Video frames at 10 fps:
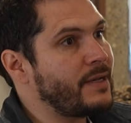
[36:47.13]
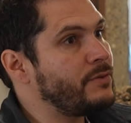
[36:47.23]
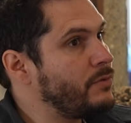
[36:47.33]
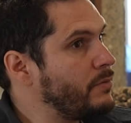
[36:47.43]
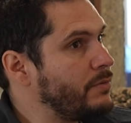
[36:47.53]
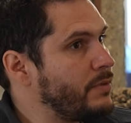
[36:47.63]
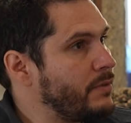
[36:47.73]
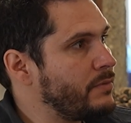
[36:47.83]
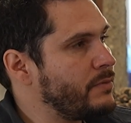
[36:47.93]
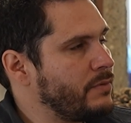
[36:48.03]
tools.
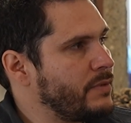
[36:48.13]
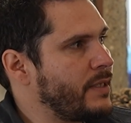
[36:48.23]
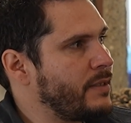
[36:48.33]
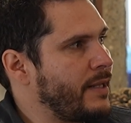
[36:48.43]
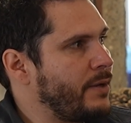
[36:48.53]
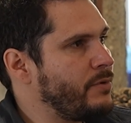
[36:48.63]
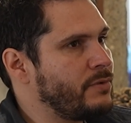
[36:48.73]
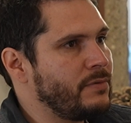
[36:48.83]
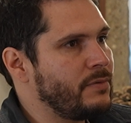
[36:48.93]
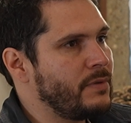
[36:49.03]
Tools that allow you
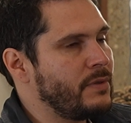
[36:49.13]
to